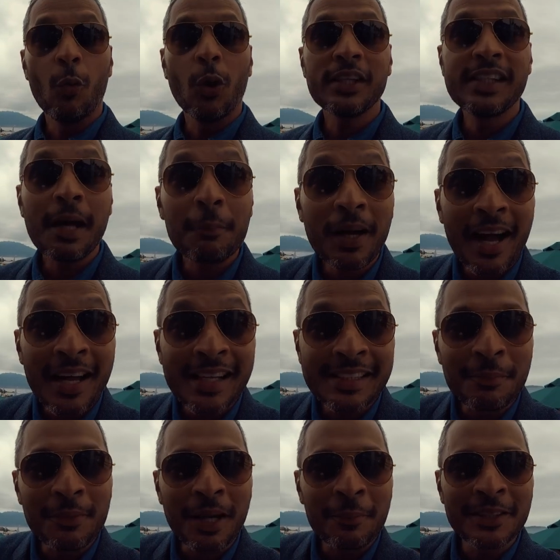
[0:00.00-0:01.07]
What's up,
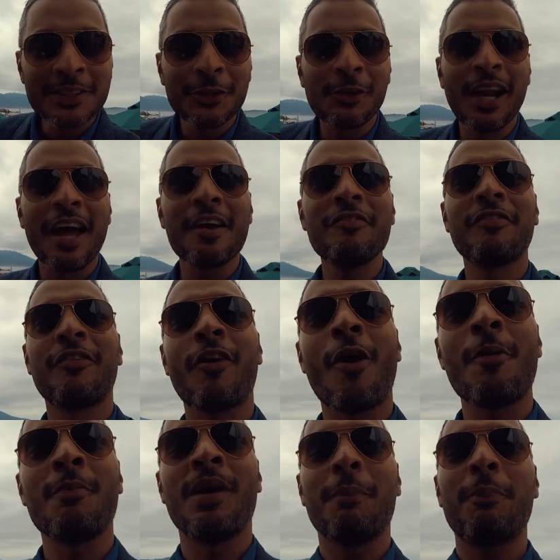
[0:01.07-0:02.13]
guys? I'm coming to you live
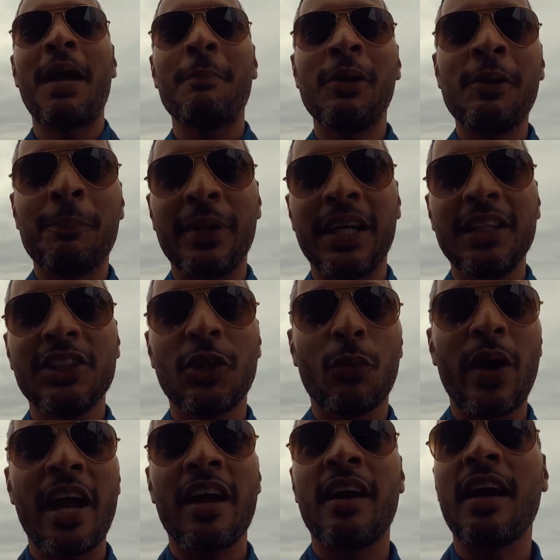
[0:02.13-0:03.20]
from Pebble Beach,
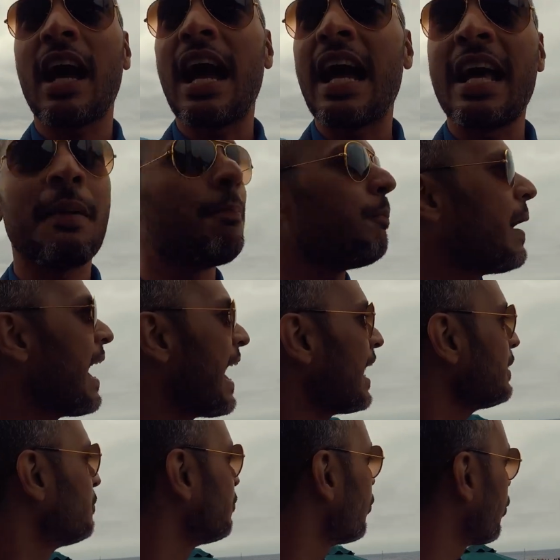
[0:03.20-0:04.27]
where I am
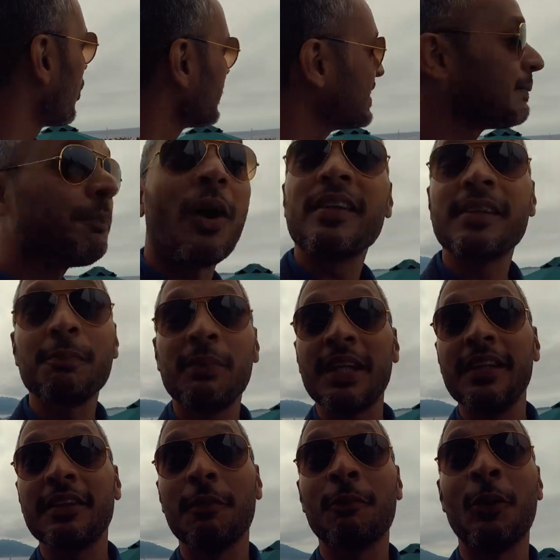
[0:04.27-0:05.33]
at what is
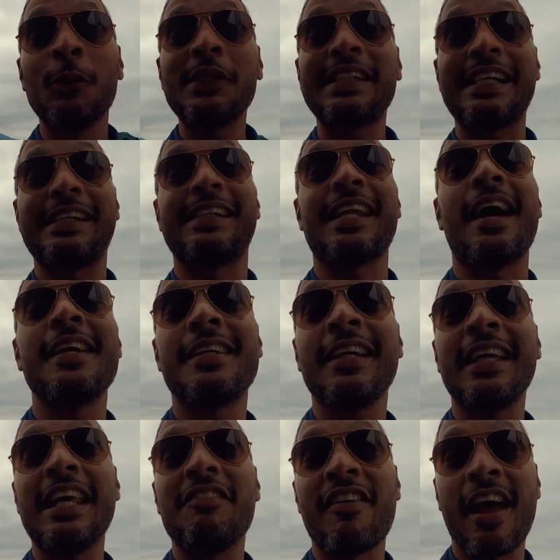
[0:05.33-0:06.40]
possibly the most
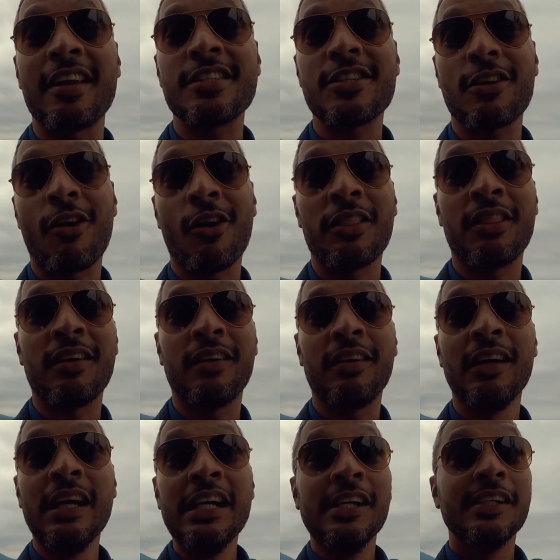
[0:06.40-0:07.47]
exciting event on
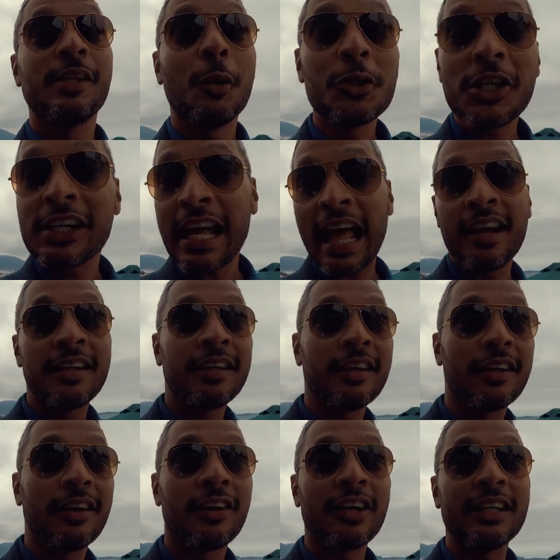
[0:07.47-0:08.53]
the social
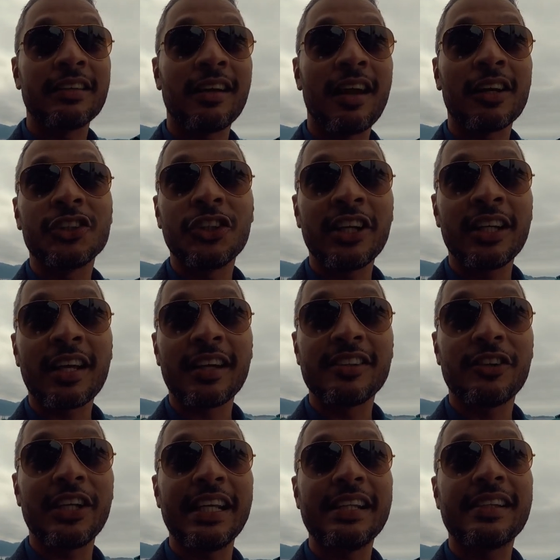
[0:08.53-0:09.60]
calendar here in the luxury
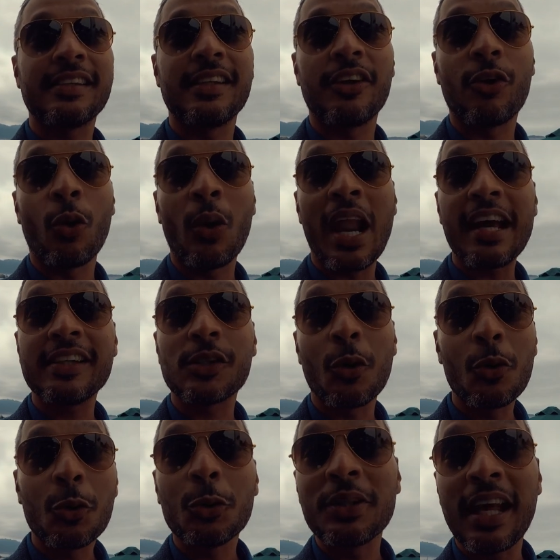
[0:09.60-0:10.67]
industry. It's the Rolex
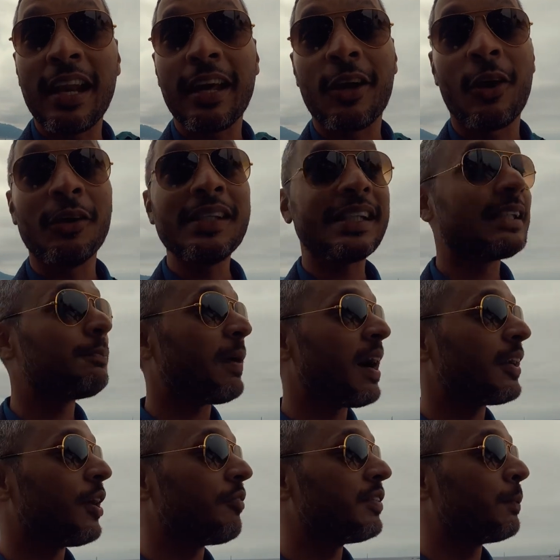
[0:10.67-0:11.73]
Concours d'Elegance as
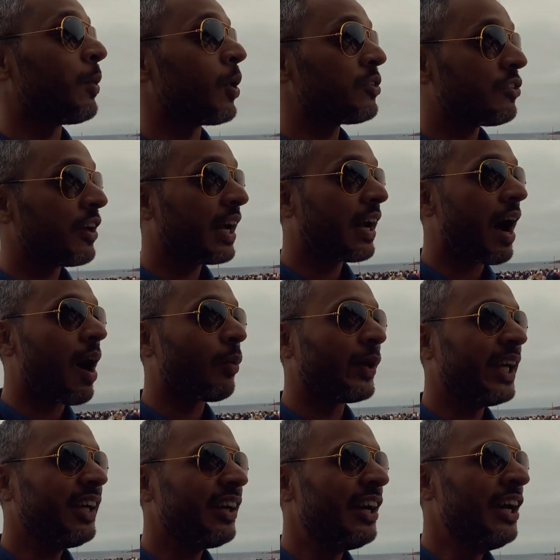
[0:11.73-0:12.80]
part of the Monterrey
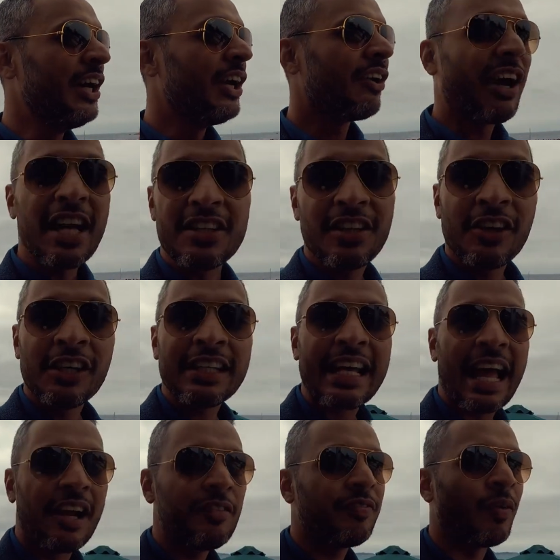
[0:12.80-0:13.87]
Car Week, right here
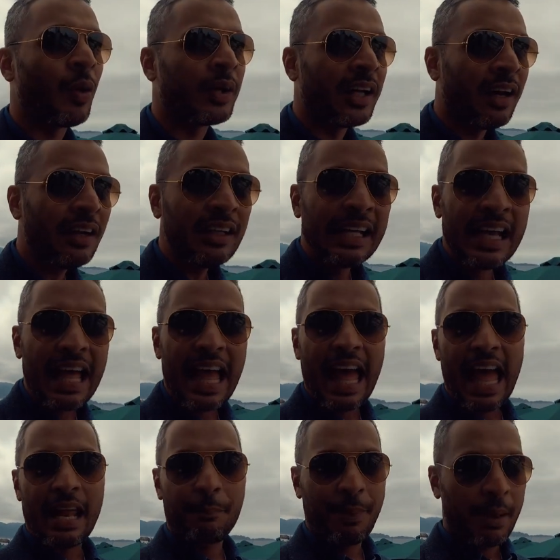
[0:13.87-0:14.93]
in California
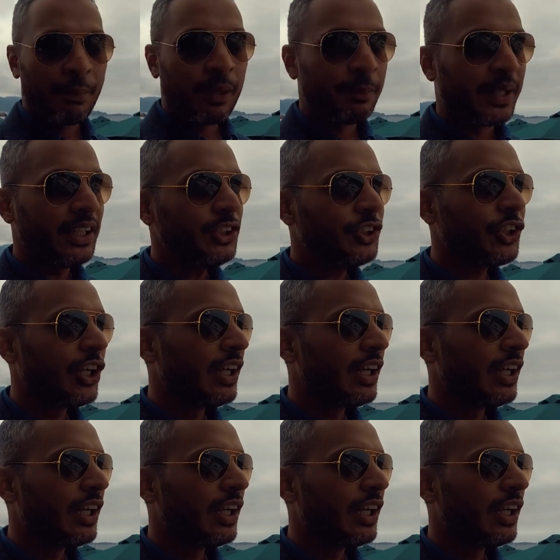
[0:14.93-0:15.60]
at Pebble Beach.